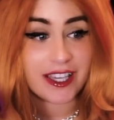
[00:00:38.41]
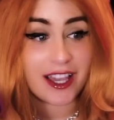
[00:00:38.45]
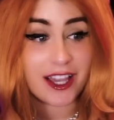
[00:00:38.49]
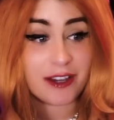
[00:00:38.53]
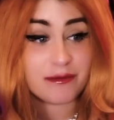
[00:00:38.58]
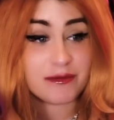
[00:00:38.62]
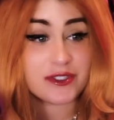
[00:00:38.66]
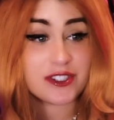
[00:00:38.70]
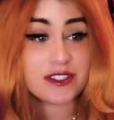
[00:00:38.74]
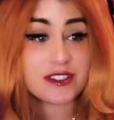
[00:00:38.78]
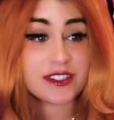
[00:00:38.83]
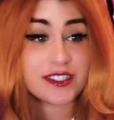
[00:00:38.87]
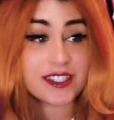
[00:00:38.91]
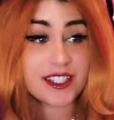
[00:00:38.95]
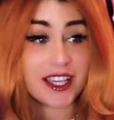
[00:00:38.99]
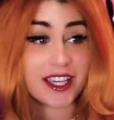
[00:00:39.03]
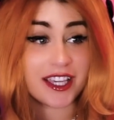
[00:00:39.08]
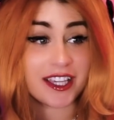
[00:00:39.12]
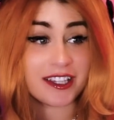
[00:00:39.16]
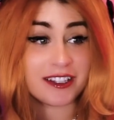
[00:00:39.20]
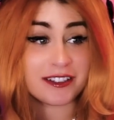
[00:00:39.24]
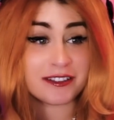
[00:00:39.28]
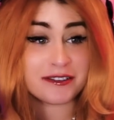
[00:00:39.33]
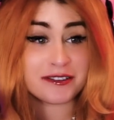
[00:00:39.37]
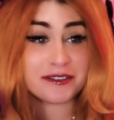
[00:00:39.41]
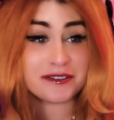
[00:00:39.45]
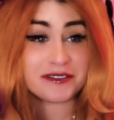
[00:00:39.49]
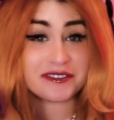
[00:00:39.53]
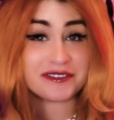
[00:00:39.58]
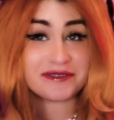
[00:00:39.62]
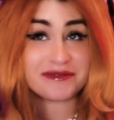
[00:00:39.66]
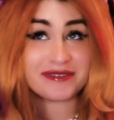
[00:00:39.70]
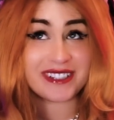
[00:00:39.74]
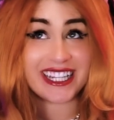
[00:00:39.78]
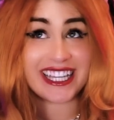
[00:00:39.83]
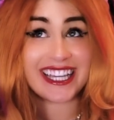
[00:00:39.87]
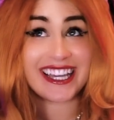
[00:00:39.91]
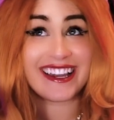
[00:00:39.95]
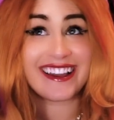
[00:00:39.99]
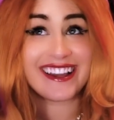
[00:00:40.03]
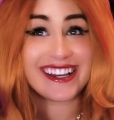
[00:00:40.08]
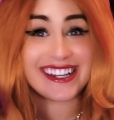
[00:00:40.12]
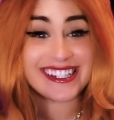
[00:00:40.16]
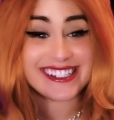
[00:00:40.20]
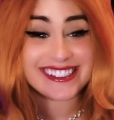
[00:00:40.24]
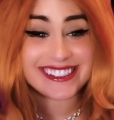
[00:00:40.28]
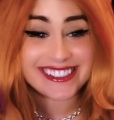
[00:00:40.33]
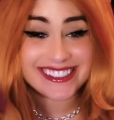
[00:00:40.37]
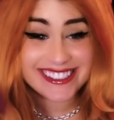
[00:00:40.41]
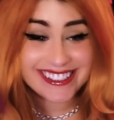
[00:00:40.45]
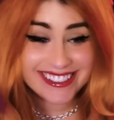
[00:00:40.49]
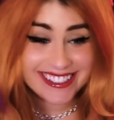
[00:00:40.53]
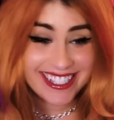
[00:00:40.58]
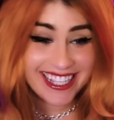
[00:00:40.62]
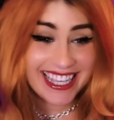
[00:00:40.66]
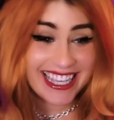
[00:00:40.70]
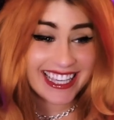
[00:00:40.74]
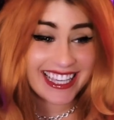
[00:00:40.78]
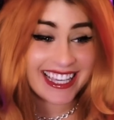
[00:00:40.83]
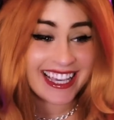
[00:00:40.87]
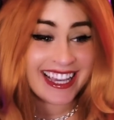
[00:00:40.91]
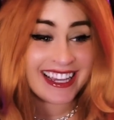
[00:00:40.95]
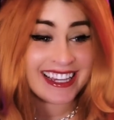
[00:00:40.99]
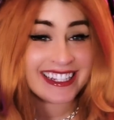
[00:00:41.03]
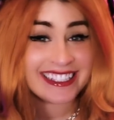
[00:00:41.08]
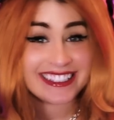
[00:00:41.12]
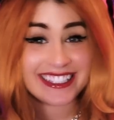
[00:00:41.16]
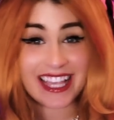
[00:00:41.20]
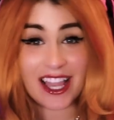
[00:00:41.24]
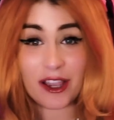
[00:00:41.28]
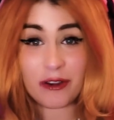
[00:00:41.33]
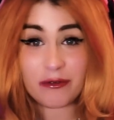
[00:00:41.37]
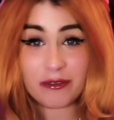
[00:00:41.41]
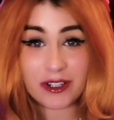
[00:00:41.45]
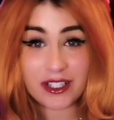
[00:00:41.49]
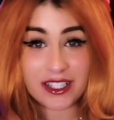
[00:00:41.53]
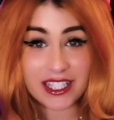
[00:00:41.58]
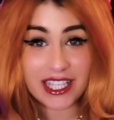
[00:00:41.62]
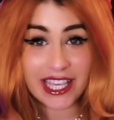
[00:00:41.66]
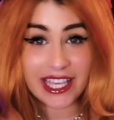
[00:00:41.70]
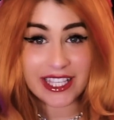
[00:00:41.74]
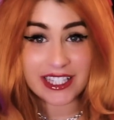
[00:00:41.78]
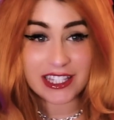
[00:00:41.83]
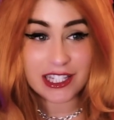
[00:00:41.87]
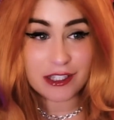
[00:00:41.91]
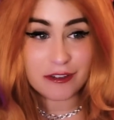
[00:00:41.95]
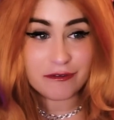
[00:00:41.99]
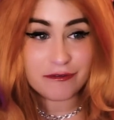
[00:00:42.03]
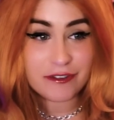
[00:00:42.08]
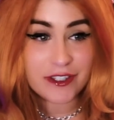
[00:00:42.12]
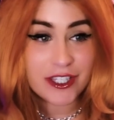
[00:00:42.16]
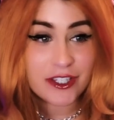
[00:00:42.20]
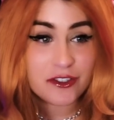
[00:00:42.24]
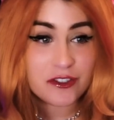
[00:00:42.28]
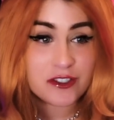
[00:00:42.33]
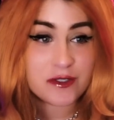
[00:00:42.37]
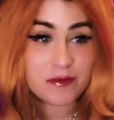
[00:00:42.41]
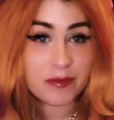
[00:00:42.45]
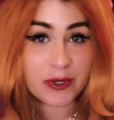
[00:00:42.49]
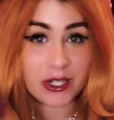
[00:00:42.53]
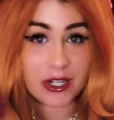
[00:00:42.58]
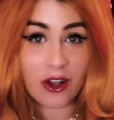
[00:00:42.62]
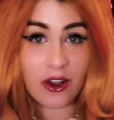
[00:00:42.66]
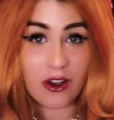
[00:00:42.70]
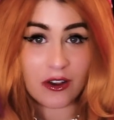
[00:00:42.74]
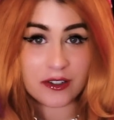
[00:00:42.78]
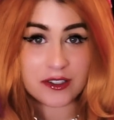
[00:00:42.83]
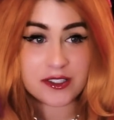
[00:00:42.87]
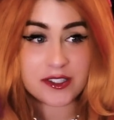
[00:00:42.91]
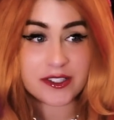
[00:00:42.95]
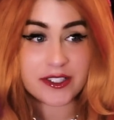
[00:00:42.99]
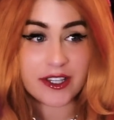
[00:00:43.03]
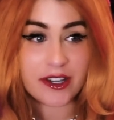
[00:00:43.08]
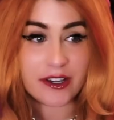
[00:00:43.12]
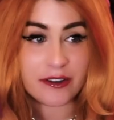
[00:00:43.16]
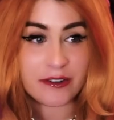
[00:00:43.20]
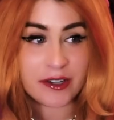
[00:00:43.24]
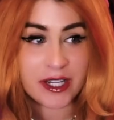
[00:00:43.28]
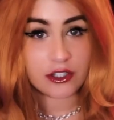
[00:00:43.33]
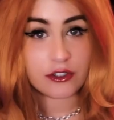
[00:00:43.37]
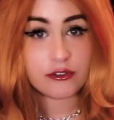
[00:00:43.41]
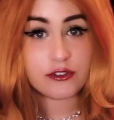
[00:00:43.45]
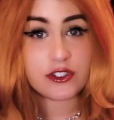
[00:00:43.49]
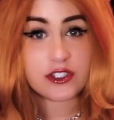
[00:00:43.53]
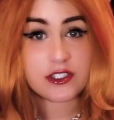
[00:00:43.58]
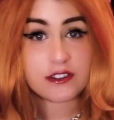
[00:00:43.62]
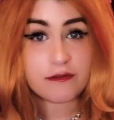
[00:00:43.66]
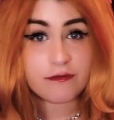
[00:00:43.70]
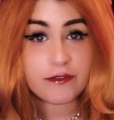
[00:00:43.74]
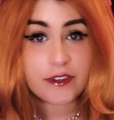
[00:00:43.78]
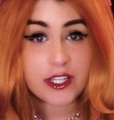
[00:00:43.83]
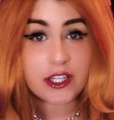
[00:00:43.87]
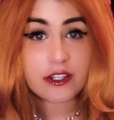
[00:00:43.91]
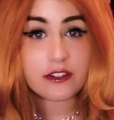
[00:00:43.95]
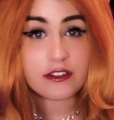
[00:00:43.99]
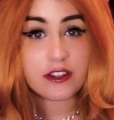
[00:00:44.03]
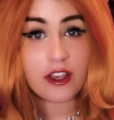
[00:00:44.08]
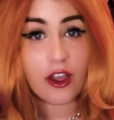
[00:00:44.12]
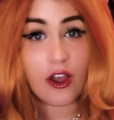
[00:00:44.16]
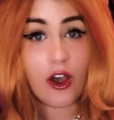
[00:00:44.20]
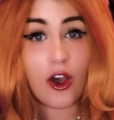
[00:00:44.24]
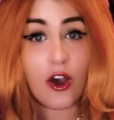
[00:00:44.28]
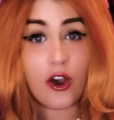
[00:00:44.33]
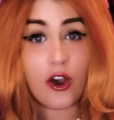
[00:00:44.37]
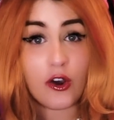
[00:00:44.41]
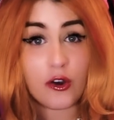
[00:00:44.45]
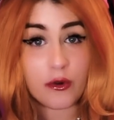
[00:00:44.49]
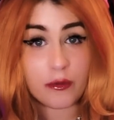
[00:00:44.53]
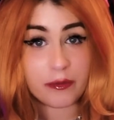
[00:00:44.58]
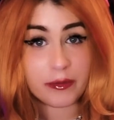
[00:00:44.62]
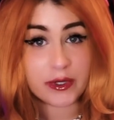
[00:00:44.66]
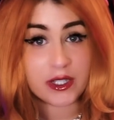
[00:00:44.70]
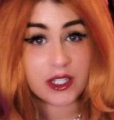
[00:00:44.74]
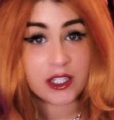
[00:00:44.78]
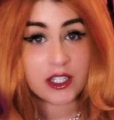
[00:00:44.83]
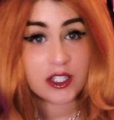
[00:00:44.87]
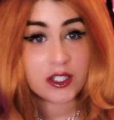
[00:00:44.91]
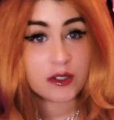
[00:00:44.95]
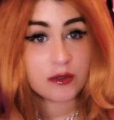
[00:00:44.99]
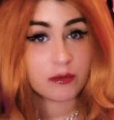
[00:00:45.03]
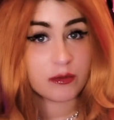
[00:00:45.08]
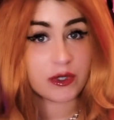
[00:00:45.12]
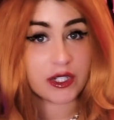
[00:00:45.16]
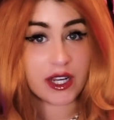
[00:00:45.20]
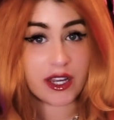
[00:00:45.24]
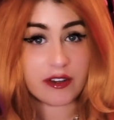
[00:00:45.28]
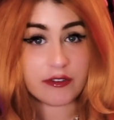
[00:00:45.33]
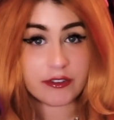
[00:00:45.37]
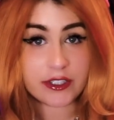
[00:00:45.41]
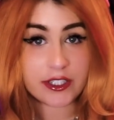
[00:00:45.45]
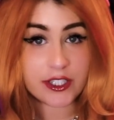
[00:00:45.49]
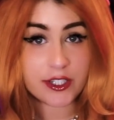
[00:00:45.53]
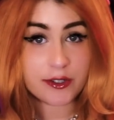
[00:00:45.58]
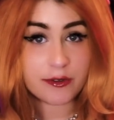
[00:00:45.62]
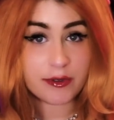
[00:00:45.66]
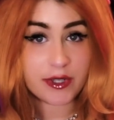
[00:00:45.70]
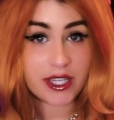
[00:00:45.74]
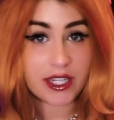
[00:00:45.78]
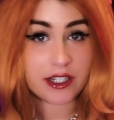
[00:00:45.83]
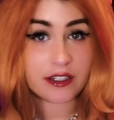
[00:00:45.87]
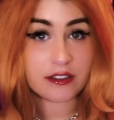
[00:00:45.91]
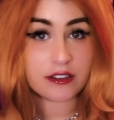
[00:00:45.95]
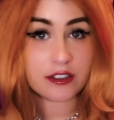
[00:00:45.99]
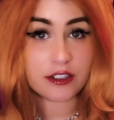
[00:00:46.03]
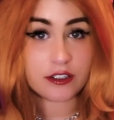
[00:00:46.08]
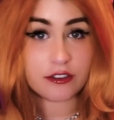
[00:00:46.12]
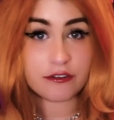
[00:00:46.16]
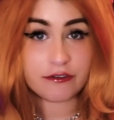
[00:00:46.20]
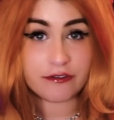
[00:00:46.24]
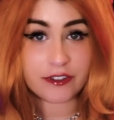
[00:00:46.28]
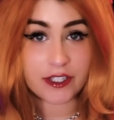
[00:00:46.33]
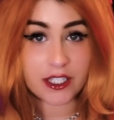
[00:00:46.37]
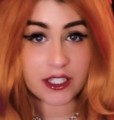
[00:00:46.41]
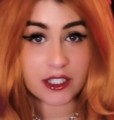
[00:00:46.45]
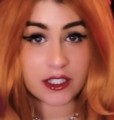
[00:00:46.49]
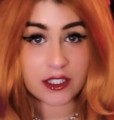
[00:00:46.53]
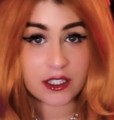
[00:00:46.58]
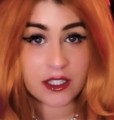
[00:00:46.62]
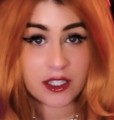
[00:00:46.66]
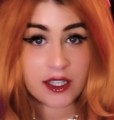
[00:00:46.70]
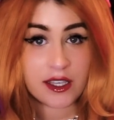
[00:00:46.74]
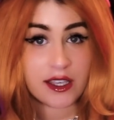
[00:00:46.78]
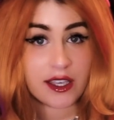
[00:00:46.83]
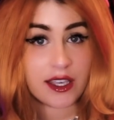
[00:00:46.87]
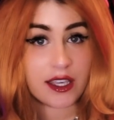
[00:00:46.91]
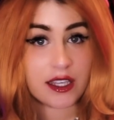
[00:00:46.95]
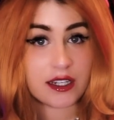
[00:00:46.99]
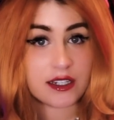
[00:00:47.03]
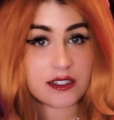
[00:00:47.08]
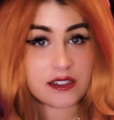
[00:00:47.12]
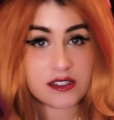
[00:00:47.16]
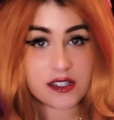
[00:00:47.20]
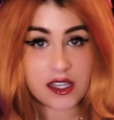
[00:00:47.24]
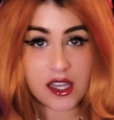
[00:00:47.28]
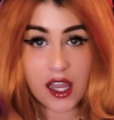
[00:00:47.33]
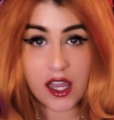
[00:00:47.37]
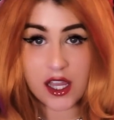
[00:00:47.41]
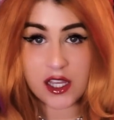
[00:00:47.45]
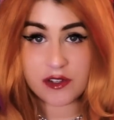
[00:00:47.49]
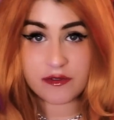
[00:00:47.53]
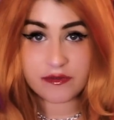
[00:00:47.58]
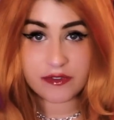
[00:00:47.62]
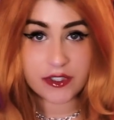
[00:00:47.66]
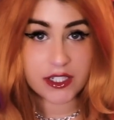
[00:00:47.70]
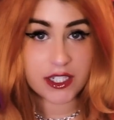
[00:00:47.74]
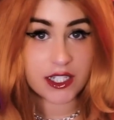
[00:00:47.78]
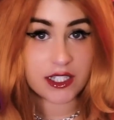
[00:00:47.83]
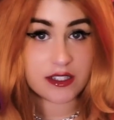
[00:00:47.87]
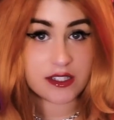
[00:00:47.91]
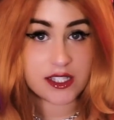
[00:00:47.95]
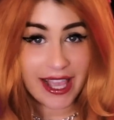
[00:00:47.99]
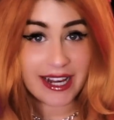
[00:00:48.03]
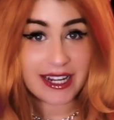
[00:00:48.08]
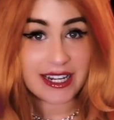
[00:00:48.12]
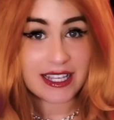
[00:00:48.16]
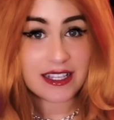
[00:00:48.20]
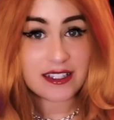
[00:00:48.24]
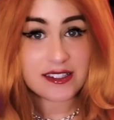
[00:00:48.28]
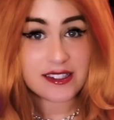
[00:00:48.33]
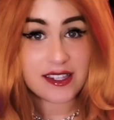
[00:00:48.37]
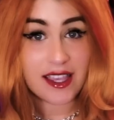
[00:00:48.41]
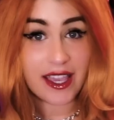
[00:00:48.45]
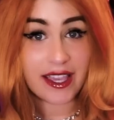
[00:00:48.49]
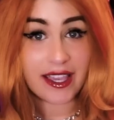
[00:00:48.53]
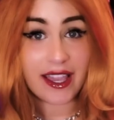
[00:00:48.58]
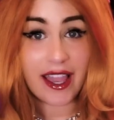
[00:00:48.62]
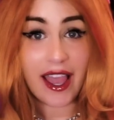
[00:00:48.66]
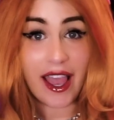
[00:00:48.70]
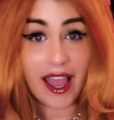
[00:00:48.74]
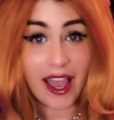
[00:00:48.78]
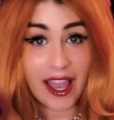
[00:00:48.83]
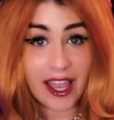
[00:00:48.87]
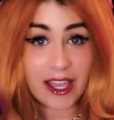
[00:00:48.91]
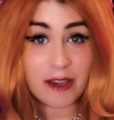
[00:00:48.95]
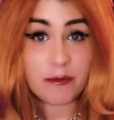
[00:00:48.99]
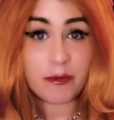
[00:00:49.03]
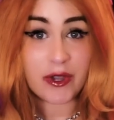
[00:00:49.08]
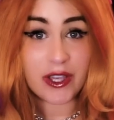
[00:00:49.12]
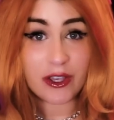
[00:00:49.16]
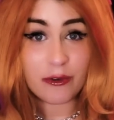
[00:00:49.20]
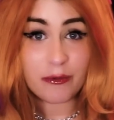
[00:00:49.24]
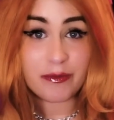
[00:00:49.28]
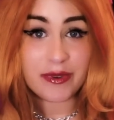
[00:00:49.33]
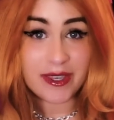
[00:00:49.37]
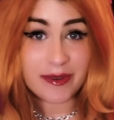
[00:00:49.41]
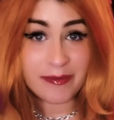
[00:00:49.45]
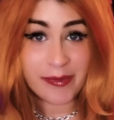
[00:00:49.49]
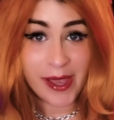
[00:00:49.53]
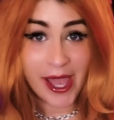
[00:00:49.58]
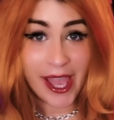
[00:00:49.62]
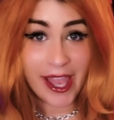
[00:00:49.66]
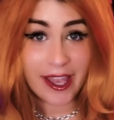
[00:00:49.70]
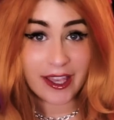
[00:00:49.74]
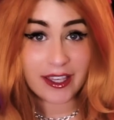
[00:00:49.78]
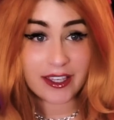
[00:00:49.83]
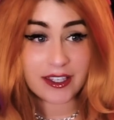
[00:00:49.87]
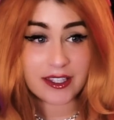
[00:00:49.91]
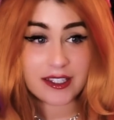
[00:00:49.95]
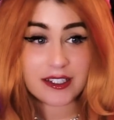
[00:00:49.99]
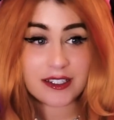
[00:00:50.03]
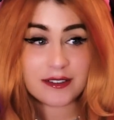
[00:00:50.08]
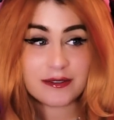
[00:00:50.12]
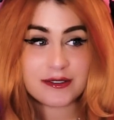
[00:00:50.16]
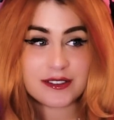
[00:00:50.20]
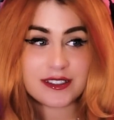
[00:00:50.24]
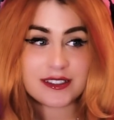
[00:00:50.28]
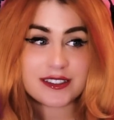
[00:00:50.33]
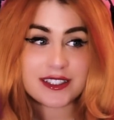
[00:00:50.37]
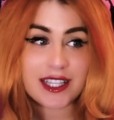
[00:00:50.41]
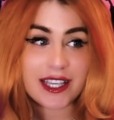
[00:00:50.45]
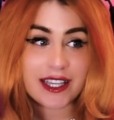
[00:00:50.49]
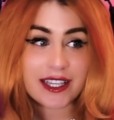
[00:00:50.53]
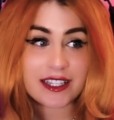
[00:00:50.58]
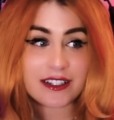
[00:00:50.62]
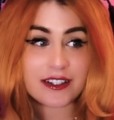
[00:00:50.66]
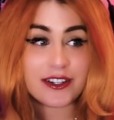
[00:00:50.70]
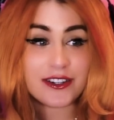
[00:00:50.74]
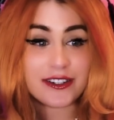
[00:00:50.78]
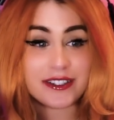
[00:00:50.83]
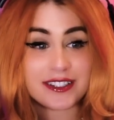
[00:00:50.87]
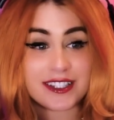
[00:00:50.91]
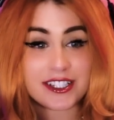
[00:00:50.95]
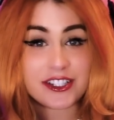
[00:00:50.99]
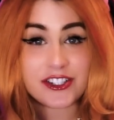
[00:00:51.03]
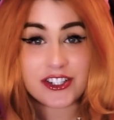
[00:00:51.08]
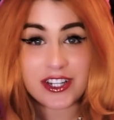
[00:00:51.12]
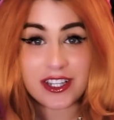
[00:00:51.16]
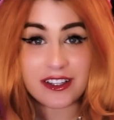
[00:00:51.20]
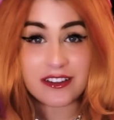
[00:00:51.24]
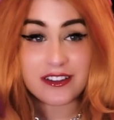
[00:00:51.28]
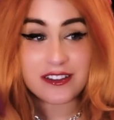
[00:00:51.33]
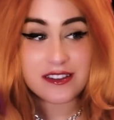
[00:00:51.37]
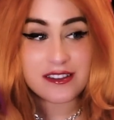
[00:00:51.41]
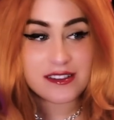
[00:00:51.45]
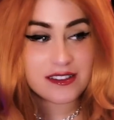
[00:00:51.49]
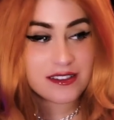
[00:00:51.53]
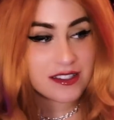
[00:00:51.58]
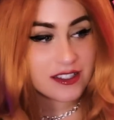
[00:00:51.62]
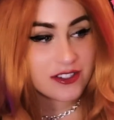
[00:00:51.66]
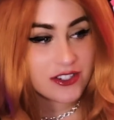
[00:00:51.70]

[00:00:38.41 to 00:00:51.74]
I'm just like, oh my gosh, like that really hit the feels, but also you just feel the hope whenever you hear Luffy and his confidence and he's like, I will be back. I'm just like, oh, the chills.